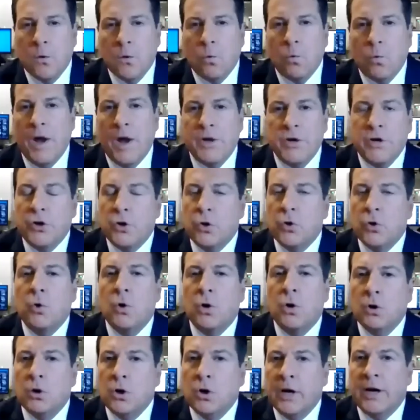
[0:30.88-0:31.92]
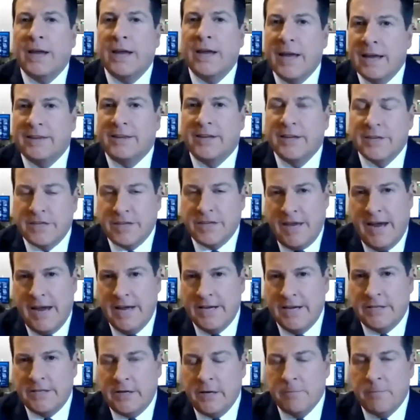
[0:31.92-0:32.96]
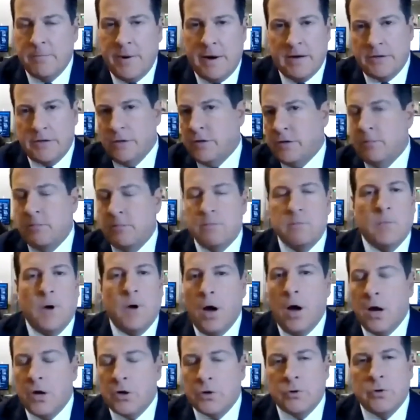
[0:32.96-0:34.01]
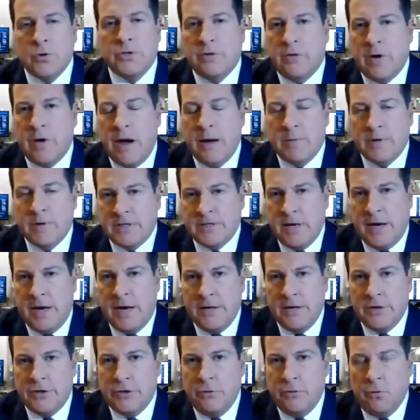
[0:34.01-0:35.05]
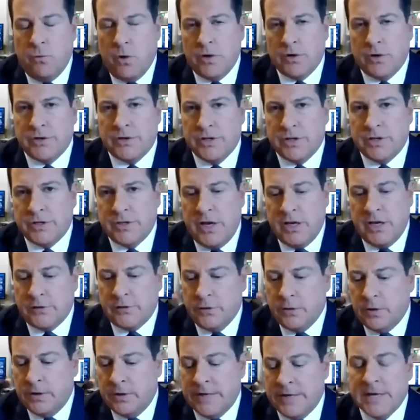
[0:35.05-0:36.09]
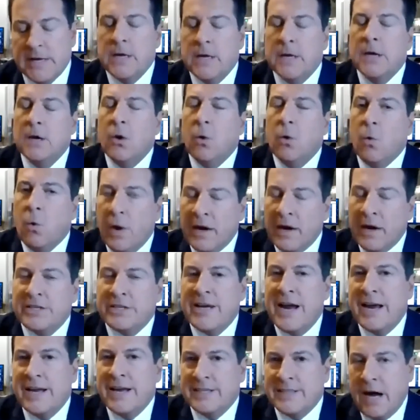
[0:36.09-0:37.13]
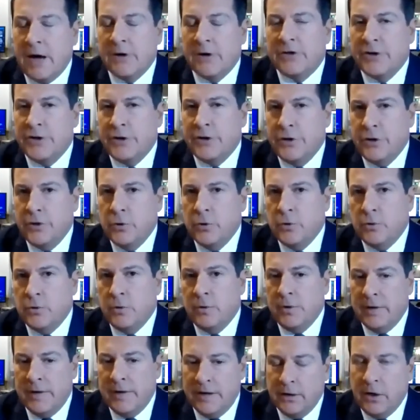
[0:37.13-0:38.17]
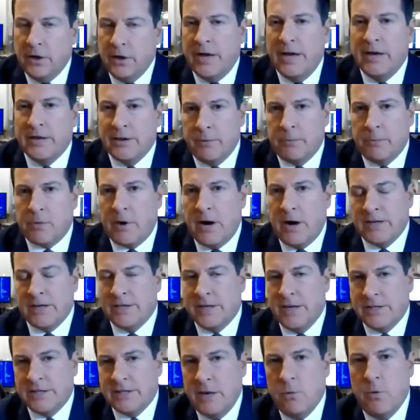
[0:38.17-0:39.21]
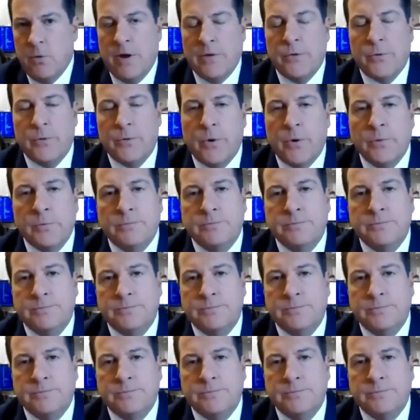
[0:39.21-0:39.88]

When you look at this case compared to the hundreds of homicides you've worked successfully, what stands out to you in looking at the process they went through?